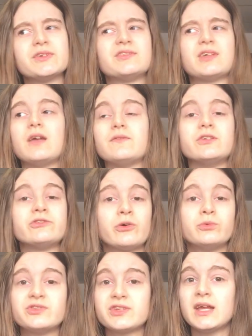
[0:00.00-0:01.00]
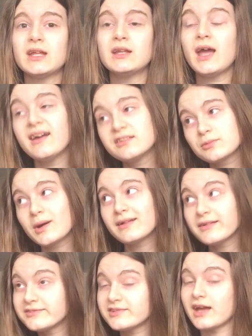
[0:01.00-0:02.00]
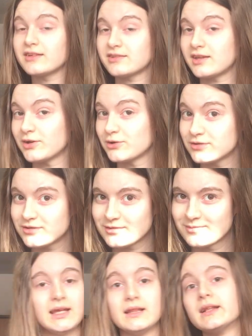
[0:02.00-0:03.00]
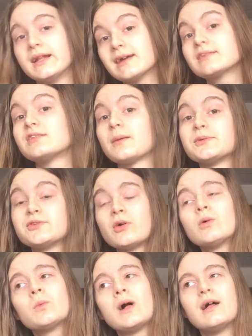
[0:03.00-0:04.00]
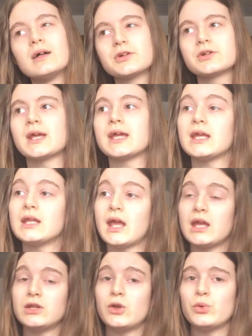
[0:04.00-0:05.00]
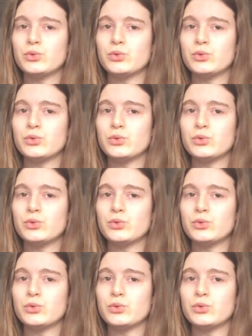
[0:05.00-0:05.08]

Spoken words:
to save his own skin as well as Jaskier's. In the next episode, while undertaking a new